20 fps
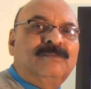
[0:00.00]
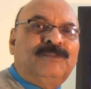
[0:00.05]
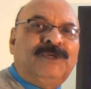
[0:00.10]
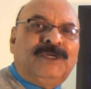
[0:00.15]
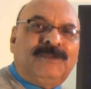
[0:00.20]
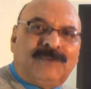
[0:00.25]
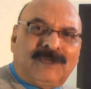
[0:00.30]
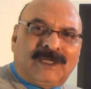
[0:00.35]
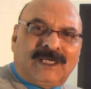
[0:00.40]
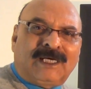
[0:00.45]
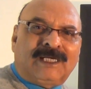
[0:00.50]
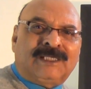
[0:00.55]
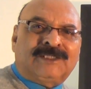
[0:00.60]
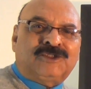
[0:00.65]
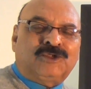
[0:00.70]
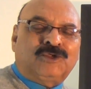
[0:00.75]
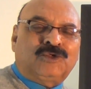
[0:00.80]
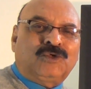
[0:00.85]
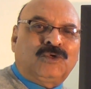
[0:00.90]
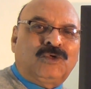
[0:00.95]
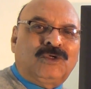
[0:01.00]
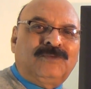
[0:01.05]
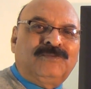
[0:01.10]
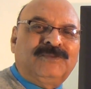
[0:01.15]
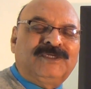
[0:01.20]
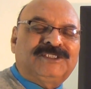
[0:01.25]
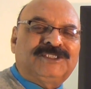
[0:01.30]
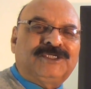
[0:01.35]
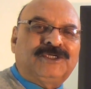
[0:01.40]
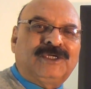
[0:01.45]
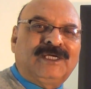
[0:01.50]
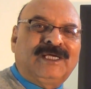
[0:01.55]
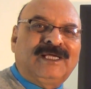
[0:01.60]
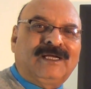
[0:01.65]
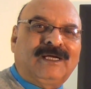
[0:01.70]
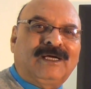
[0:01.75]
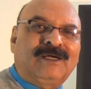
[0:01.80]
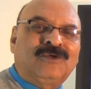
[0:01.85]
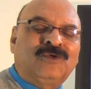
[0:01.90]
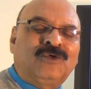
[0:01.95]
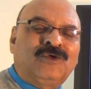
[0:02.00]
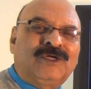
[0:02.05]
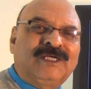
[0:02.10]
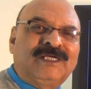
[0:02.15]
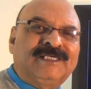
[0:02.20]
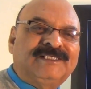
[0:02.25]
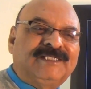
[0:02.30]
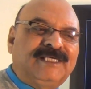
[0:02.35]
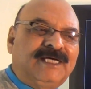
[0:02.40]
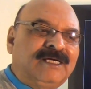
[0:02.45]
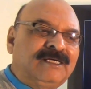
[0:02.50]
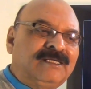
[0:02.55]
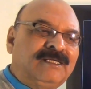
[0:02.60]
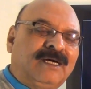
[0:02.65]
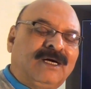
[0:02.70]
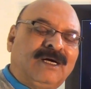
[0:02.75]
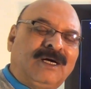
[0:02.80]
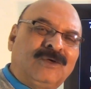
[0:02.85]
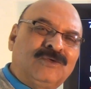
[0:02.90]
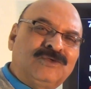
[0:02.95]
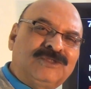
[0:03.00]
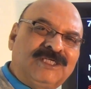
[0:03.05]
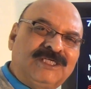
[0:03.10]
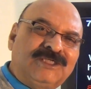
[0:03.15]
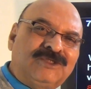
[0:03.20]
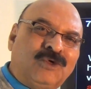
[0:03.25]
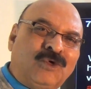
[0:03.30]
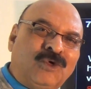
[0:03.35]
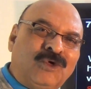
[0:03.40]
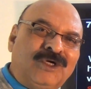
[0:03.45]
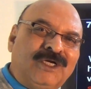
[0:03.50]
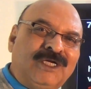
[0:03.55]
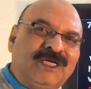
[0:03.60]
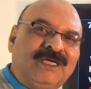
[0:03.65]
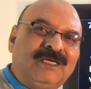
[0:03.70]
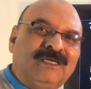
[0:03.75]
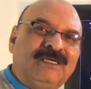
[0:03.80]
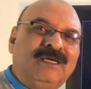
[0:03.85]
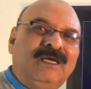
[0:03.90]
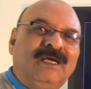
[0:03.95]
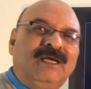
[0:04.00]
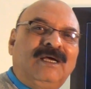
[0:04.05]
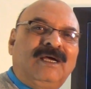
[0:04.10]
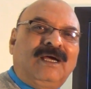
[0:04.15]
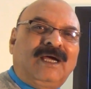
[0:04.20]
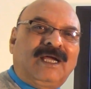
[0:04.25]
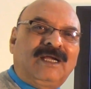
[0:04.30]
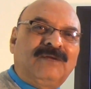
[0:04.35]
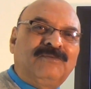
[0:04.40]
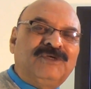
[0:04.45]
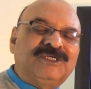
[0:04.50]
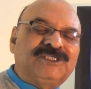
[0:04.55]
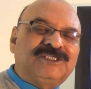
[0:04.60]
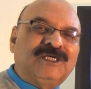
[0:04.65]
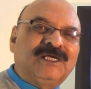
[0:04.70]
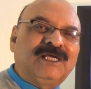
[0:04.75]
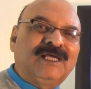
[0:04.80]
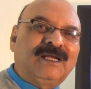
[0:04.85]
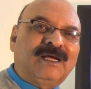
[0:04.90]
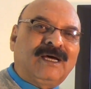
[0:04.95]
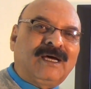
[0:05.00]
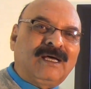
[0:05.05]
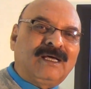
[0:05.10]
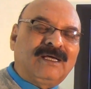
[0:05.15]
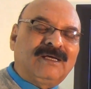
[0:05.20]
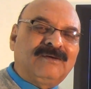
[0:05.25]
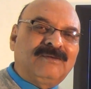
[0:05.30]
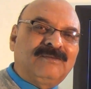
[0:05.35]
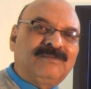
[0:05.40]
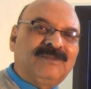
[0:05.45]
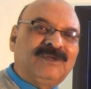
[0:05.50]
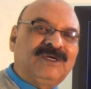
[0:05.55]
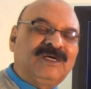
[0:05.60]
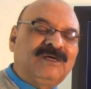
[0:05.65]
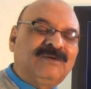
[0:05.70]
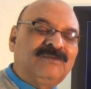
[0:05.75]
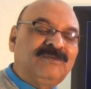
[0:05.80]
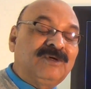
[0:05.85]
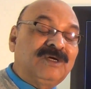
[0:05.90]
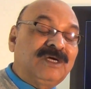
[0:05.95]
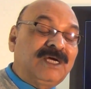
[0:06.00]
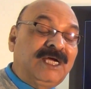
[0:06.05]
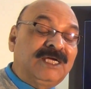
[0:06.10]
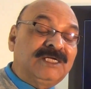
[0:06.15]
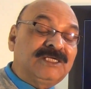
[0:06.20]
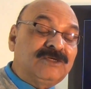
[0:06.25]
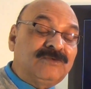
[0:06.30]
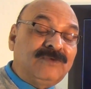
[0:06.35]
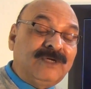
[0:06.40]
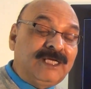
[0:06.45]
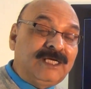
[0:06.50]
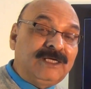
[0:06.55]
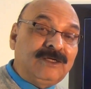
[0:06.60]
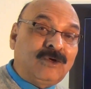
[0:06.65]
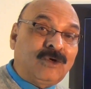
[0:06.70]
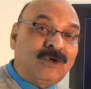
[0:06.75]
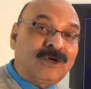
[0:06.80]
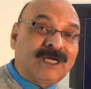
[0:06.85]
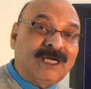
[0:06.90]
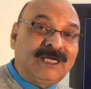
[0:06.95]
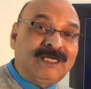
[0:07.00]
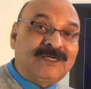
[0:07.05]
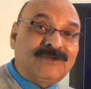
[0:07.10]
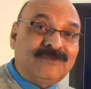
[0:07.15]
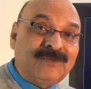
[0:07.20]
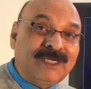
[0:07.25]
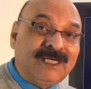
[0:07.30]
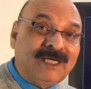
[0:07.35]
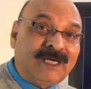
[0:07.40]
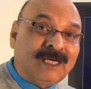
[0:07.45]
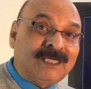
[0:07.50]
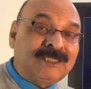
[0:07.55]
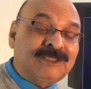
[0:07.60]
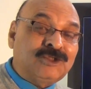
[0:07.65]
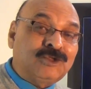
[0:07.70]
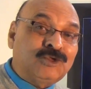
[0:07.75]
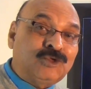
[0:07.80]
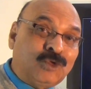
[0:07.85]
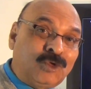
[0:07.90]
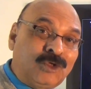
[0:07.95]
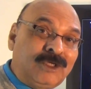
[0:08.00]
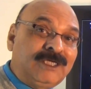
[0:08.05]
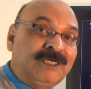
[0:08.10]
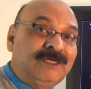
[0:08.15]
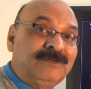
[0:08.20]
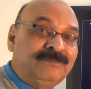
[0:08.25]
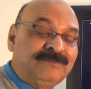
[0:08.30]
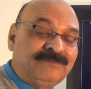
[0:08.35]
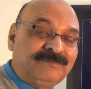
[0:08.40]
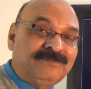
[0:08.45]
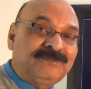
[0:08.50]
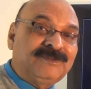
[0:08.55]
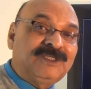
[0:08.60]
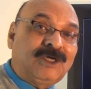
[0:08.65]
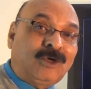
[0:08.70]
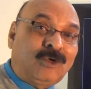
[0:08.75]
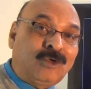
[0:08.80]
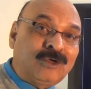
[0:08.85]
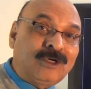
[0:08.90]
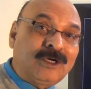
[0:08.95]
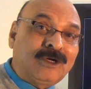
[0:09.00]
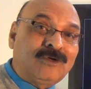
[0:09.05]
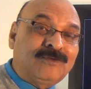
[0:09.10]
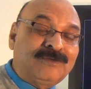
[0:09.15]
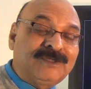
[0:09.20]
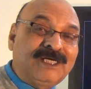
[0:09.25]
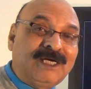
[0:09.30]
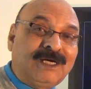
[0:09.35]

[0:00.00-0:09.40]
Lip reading: People also told Mr. Hira Otis that the house is haunted, and Mr. Canterville, Lord Canterville also told him, the owner of